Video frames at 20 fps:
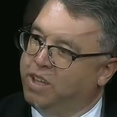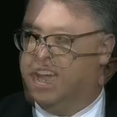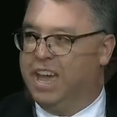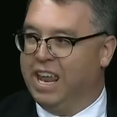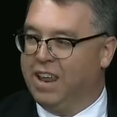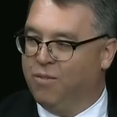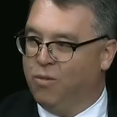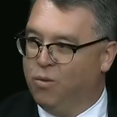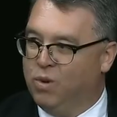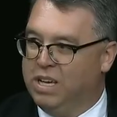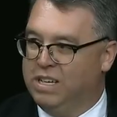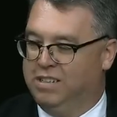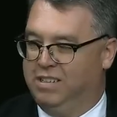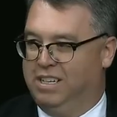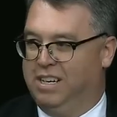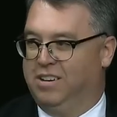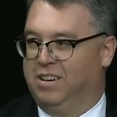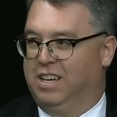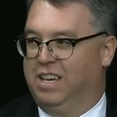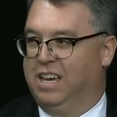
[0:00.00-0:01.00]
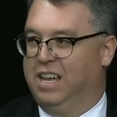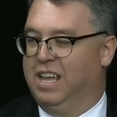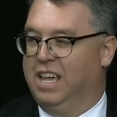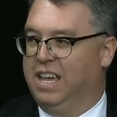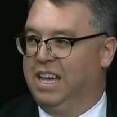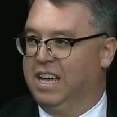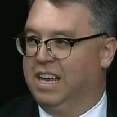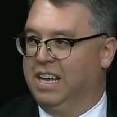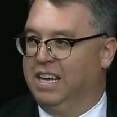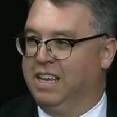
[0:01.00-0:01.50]
And if we start
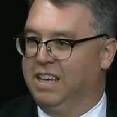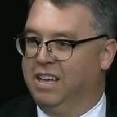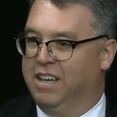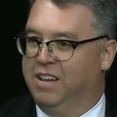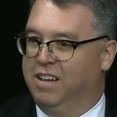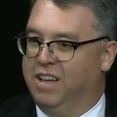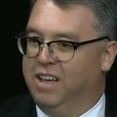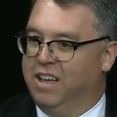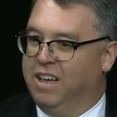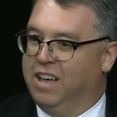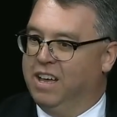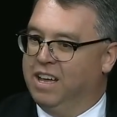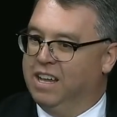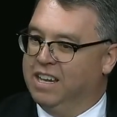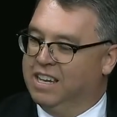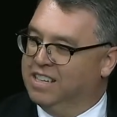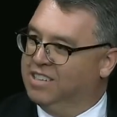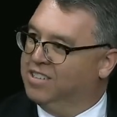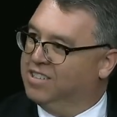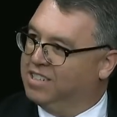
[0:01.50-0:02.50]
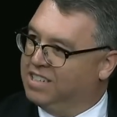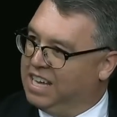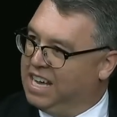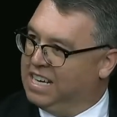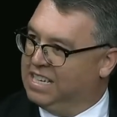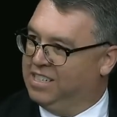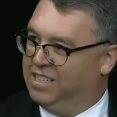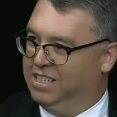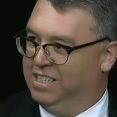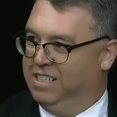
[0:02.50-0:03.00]
getting into
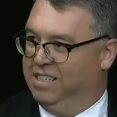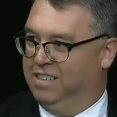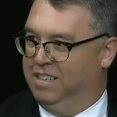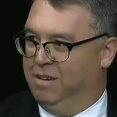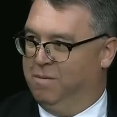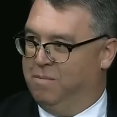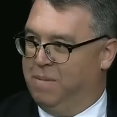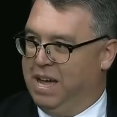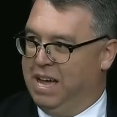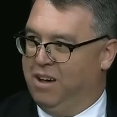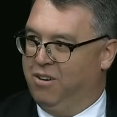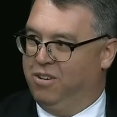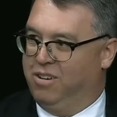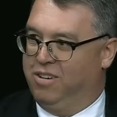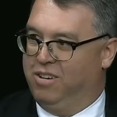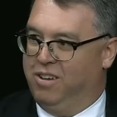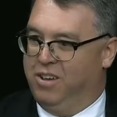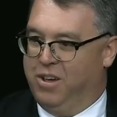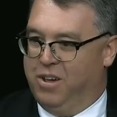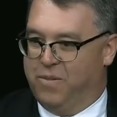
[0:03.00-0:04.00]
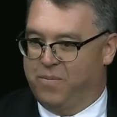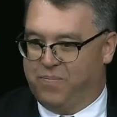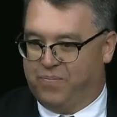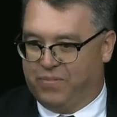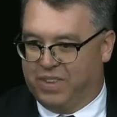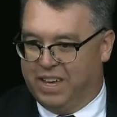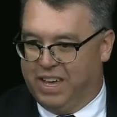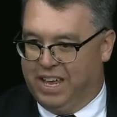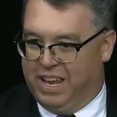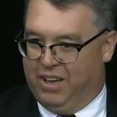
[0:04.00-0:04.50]
discussions about,
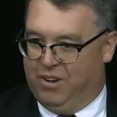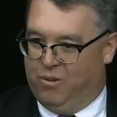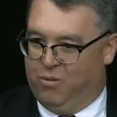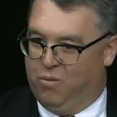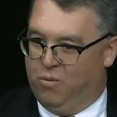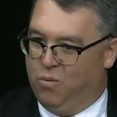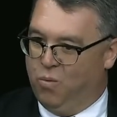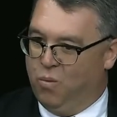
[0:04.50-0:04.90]
you know,